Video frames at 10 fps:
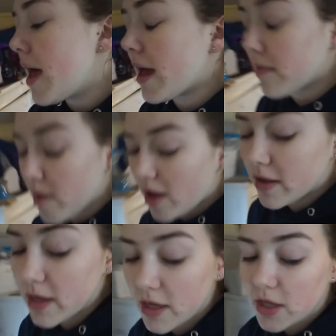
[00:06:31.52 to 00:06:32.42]
And I'm not
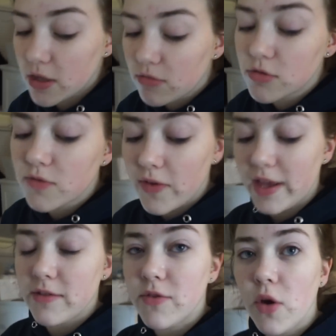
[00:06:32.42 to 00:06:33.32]
like a huge
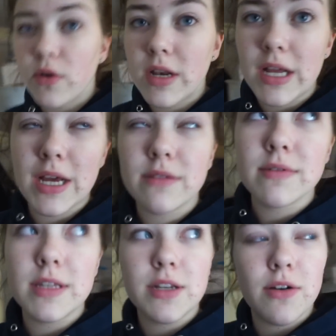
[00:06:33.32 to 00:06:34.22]
fan of coconut. I
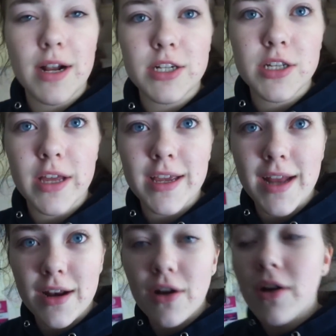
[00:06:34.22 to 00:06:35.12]
really don't actually like it
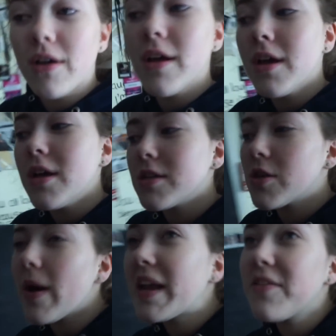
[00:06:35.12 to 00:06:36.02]
at all.
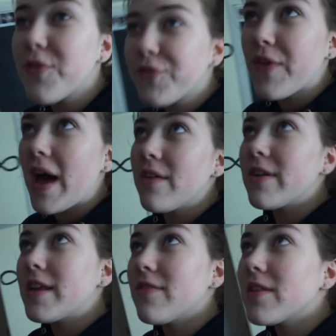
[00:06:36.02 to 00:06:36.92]
So out of a 5,
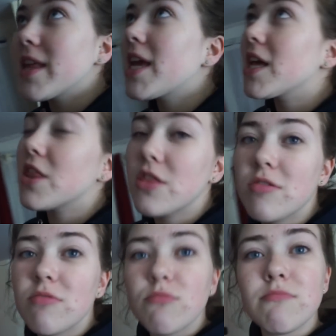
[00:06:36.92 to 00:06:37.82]
I'd give it like a
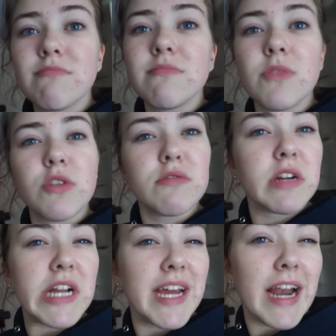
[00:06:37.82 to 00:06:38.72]

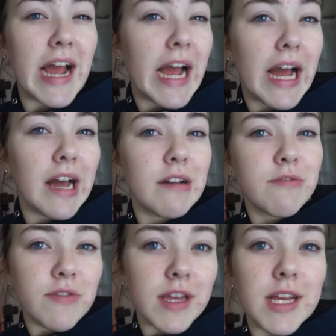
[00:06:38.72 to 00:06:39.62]

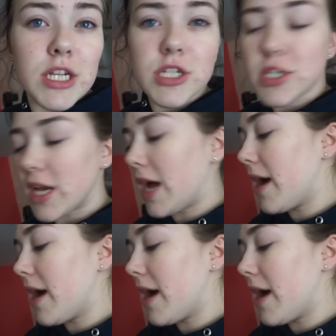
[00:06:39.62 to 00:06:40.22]
3.5-ish.